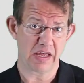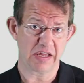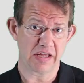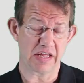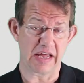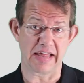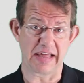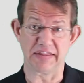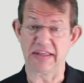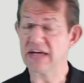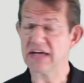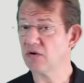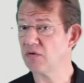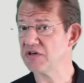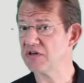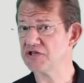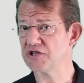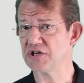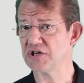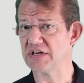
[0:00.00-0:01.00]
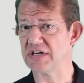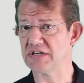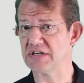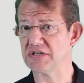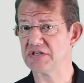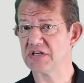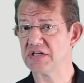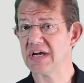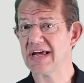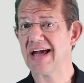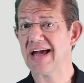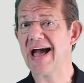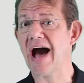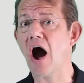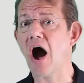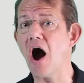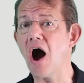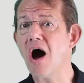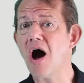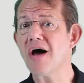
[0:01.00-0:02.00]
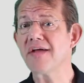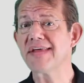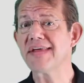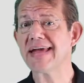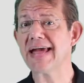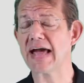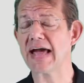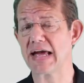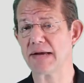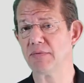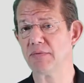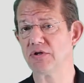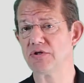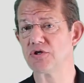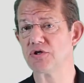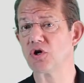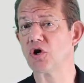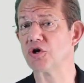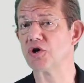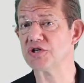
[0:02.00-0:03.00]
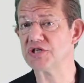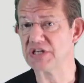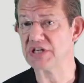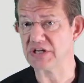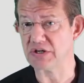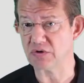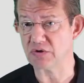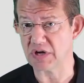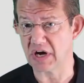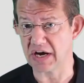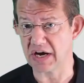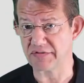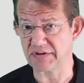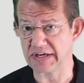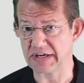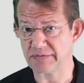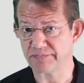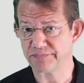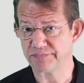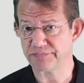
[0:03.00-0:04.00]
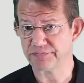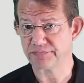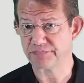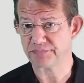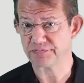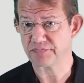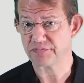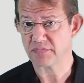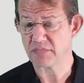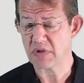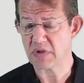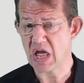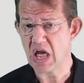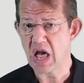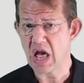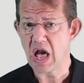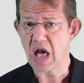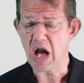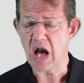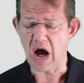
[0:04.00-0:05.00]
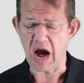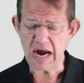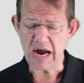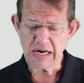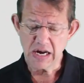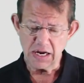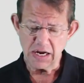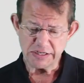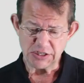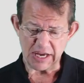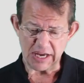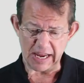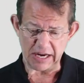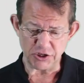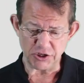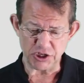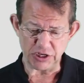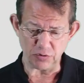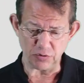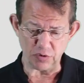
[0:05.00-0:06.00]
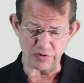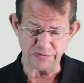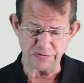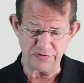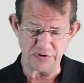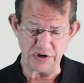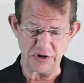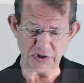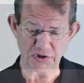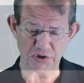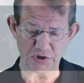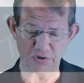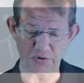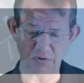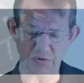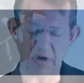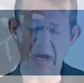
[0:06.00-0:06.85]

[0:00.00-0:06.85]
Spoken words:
And their question is, are they able to continue diving? I'd like to actually refer to